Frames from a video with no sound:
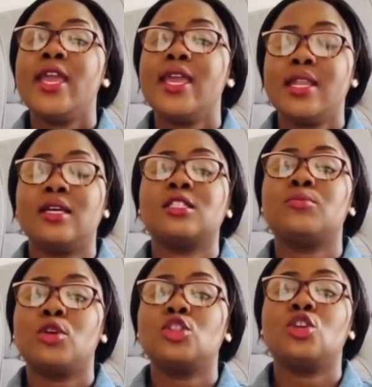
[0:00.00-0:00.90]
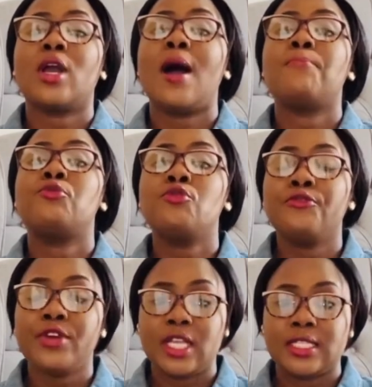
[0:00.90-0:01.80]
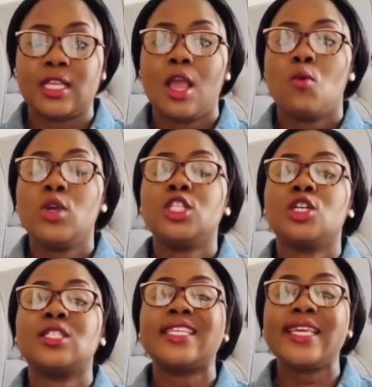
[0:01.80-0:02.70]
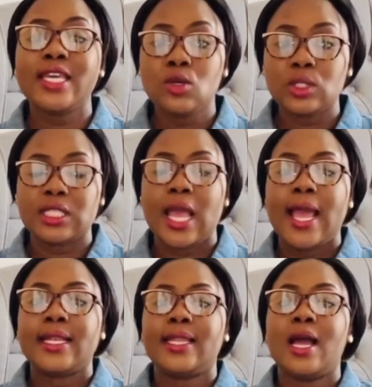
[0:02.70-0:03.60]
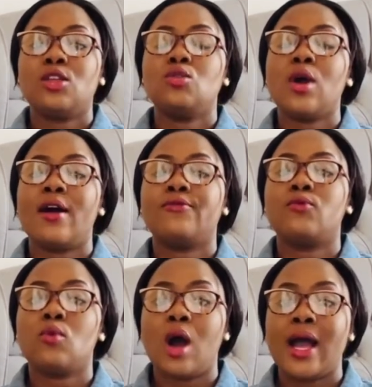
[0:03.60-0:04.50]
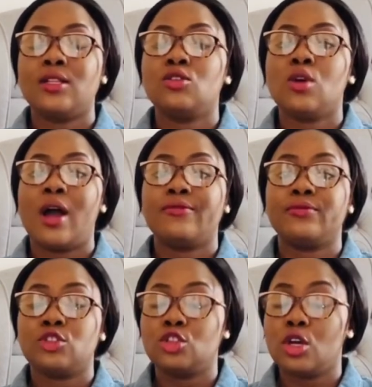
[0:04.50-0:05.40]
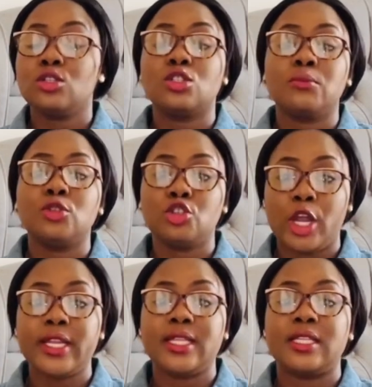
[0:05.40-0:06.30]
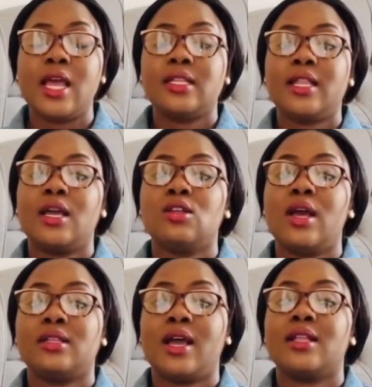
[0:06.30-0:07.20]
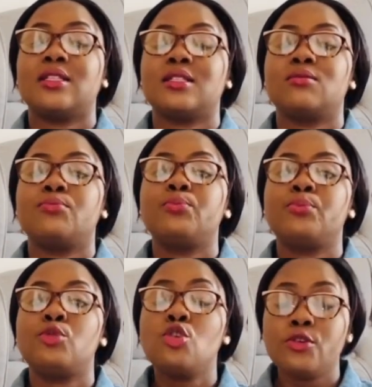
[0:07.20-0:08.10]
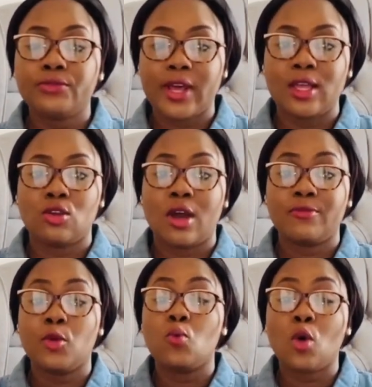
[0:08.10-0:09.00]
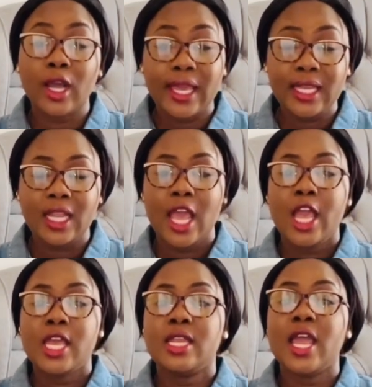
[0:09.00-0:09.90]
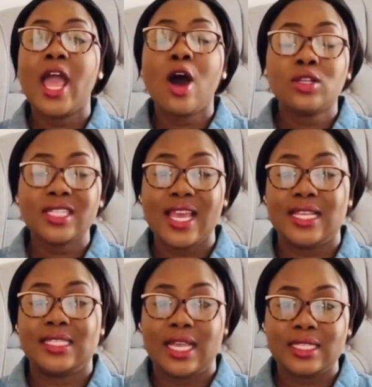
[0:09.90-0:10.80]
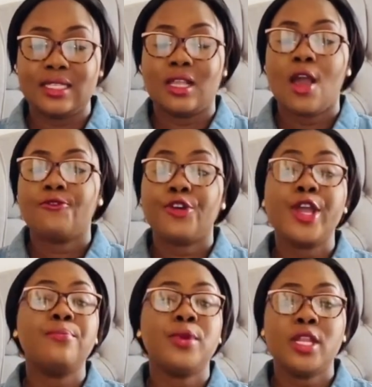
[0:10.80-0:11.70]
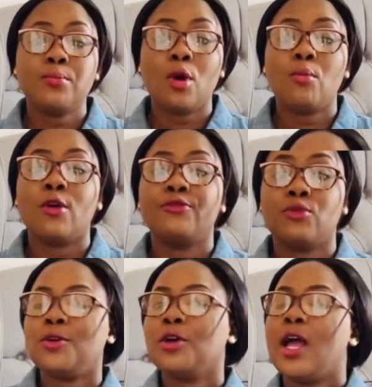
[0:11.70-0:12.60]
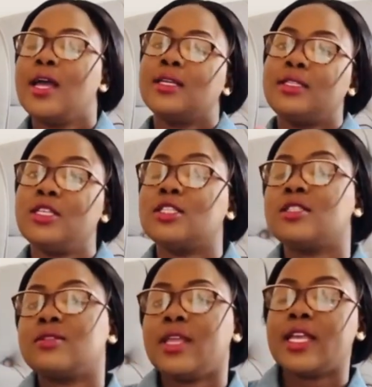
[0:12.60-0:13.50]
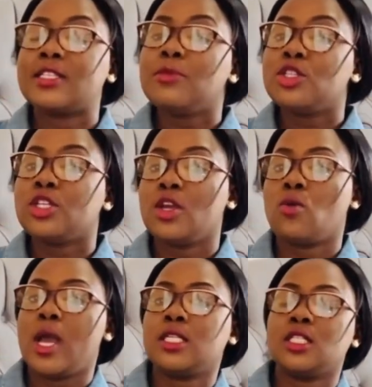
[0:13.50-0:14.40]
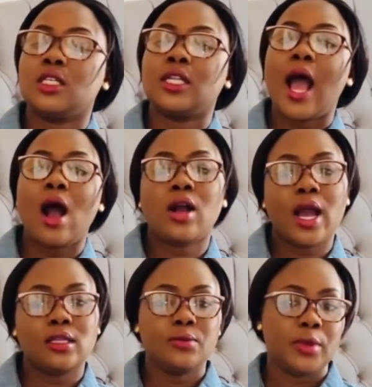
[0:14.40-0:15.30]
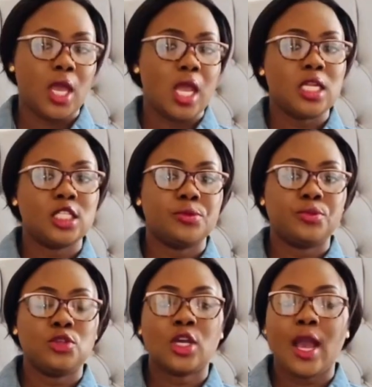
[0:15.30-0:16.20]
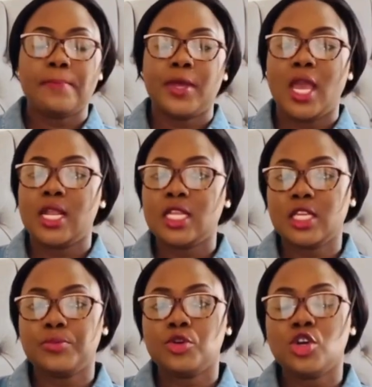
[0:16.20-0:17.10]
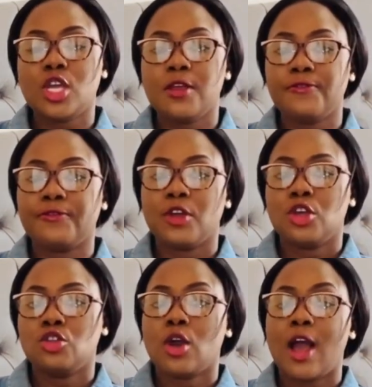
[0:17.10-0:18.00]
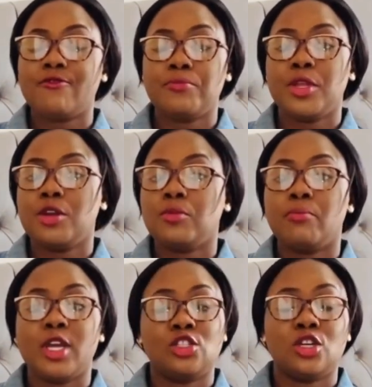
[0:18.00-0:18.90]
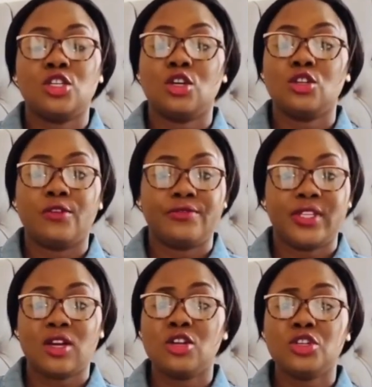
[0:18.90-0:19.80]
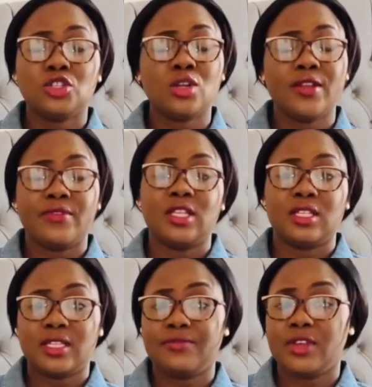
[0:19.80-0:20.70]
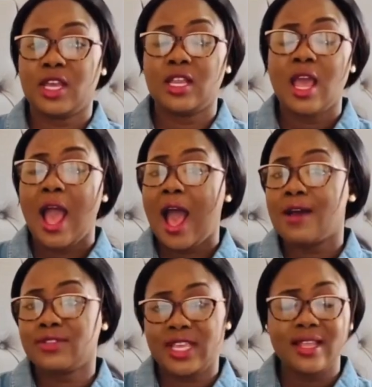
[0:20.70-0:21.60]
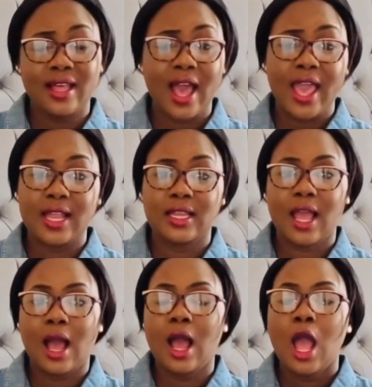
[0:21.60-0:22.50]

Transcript: in as much you can prove it with your skills that you have, and you have done some trainings that prove that you have been working in a healthcare setting for a minimum of so 1 year. This takes me to the question, how can you be eligible? You can be eligible if you have a minimum education of secondary school leaving certificate. I have said that earlier.